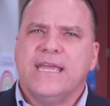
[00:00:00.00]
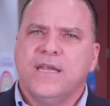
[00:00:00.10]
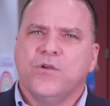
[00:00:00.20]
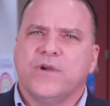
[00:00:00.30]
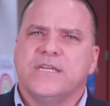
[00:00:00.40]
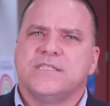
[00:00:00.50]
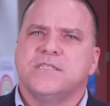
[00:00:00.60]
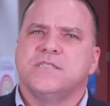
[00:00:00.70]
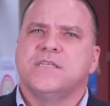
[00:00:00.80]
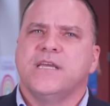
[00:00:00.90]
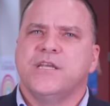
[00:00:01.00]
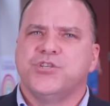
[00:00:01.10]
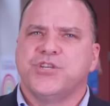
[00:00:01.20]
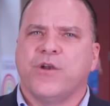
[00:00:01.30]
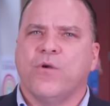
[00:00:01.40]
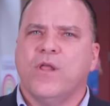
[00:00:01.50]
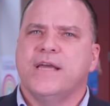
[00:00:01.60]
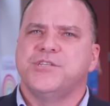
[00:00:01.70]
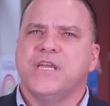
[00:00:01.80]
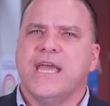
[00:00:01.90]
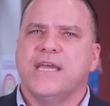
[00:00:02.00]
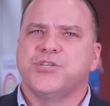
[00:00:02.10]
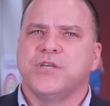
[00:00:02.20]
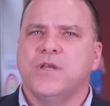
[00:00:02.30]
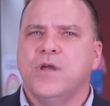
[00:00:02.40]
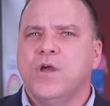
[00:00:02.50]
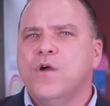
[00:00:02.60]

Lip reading: increases in general education